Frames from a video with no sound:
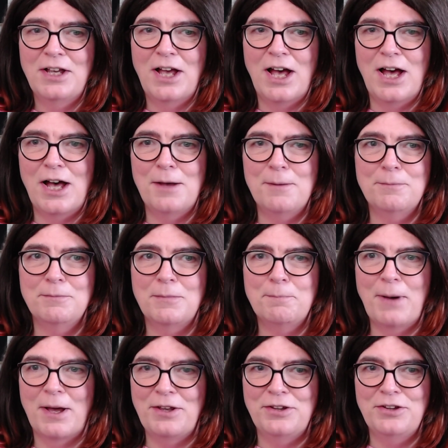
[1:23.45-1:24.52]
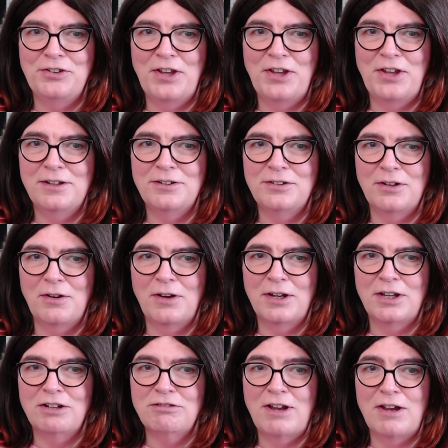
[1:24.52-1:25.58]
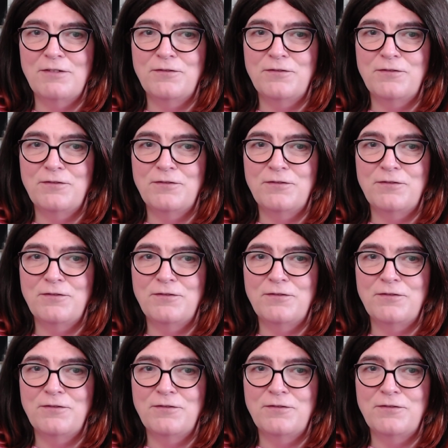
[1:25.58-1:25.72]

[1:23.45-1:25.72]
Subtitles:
button set, so I can create